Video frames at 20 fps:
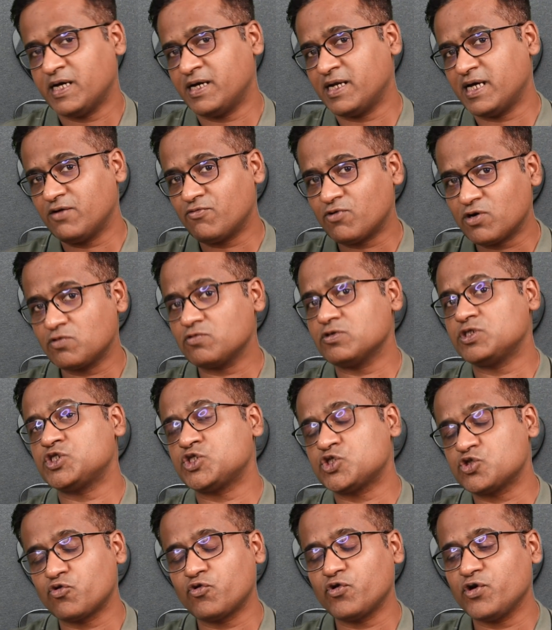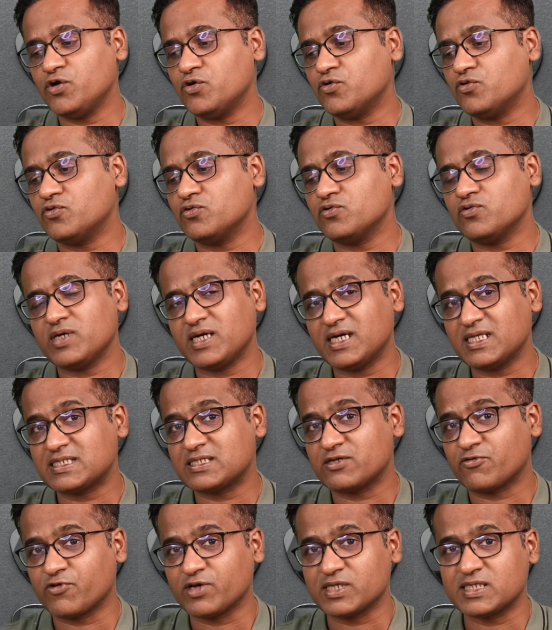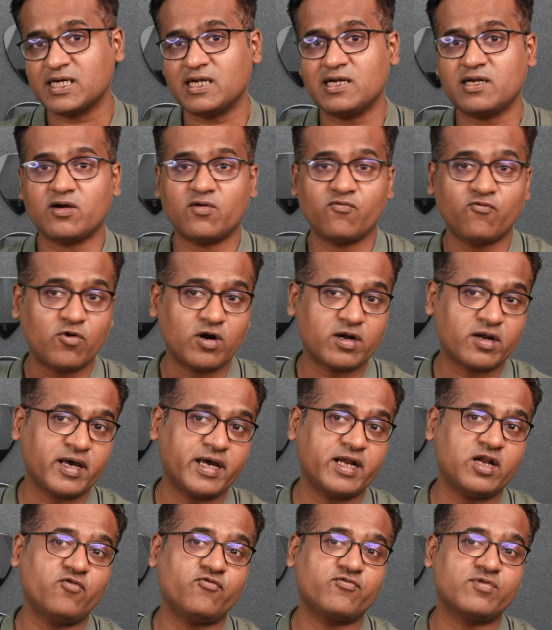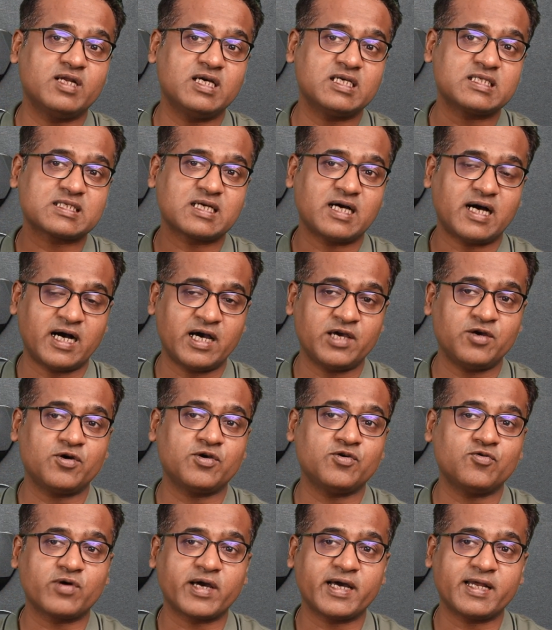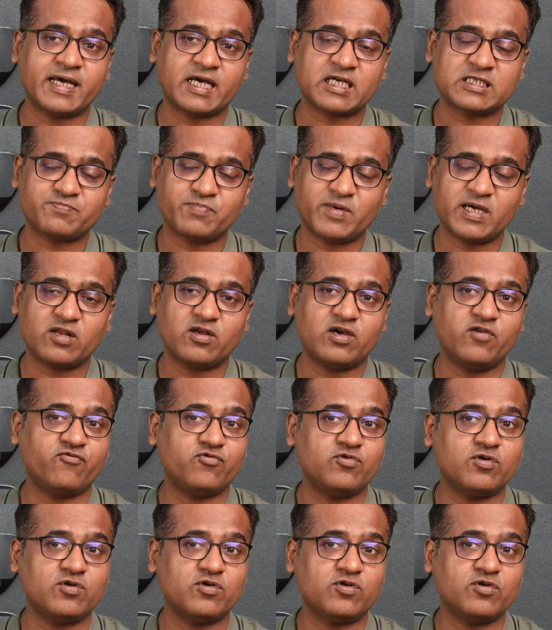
and I want to show you its result, what kind of disk IO you can expect if